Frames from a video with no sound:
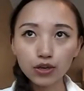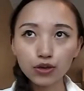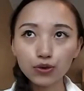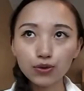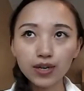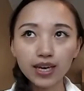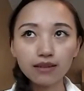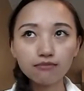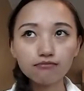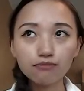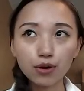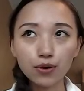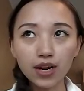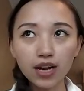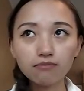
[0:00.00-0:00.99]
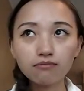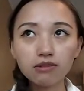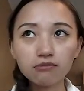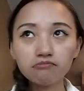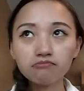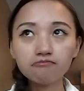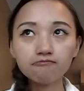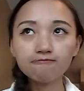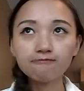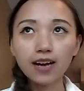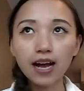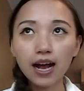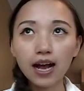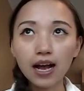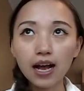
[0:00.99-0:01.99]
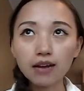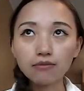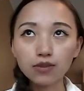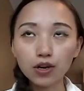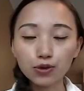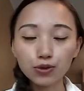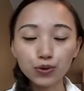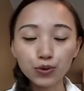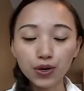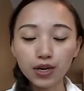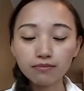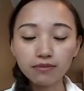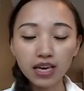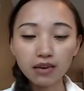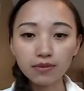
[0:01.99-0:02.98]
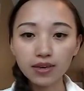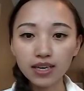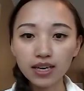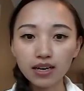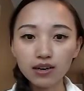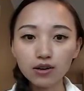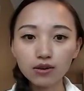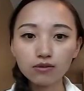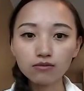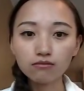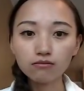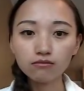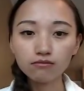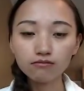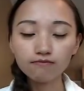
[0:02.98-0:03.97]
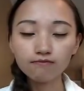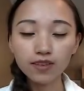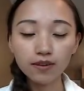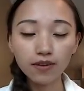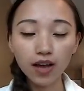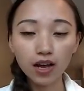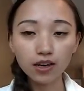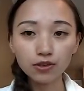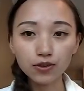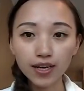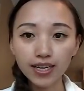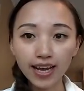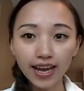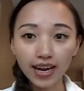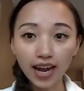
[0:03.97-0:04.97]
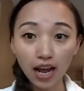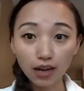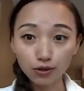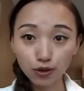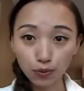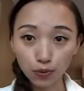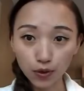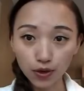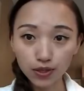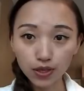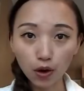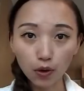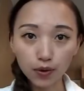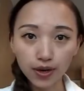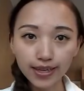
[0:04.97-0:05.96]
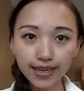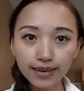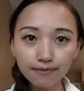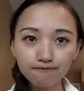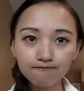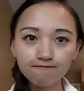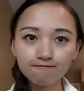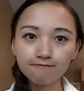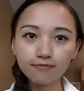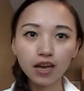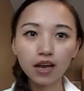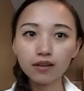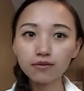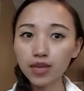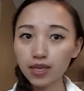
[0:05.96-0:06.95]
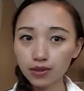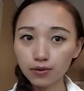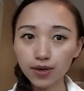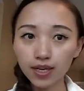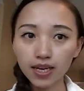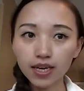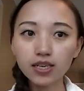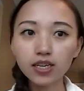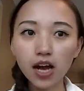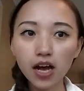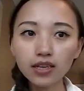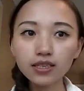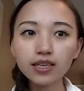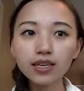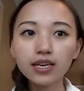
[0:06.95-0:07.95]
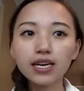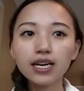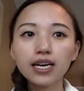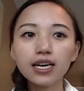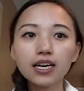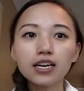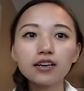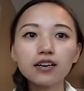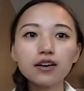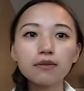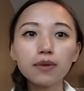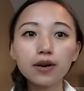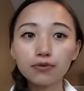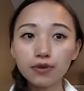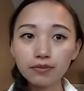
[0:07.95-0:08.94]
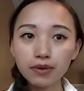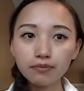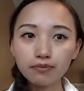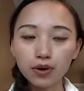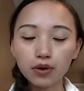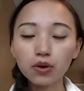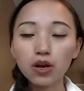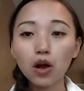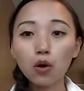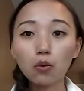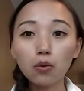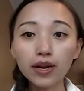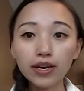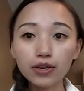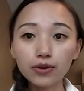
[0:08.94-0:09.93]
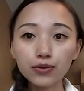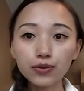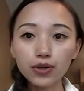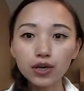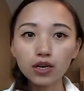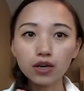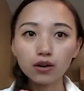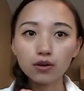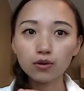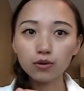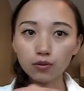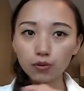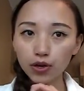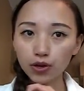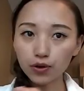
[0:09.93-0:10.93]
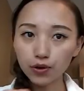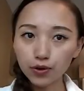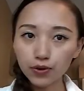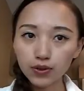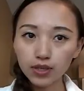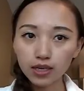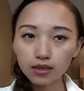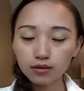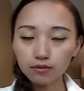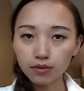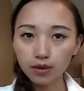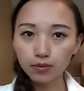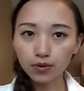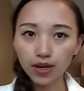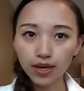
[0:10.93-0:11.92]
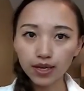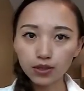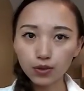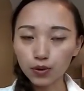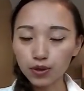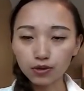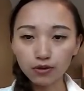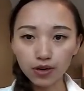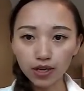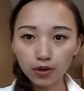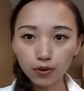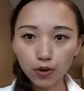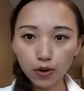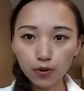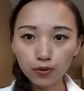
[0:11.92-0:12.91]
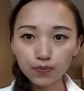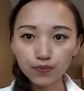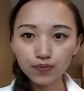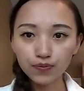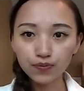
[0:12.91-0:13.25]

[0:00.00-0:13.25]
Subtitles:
you can build up, I'm not sure, maybe 700, 800 words already, and that's really a lot. But remember, when you're using Memrise or Duolingo,